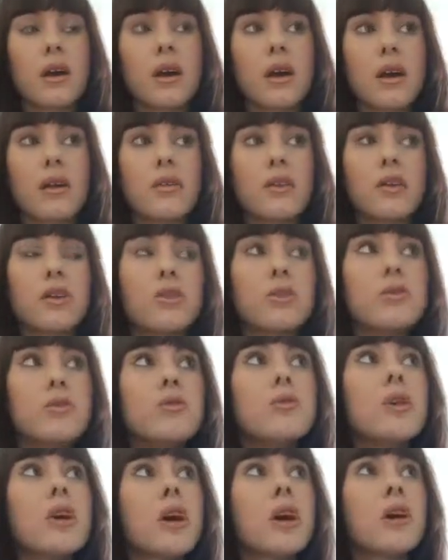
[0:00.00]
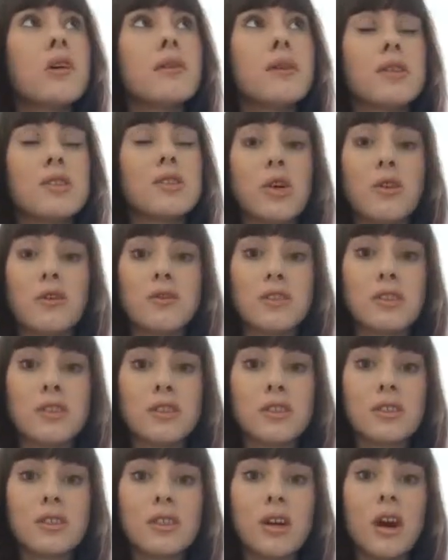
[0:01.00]
And the cool girl is often
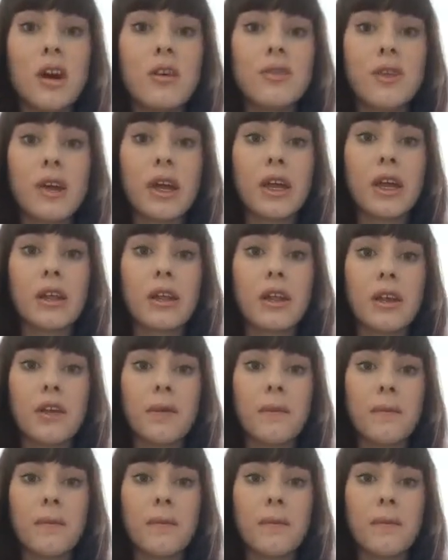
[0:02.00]
starving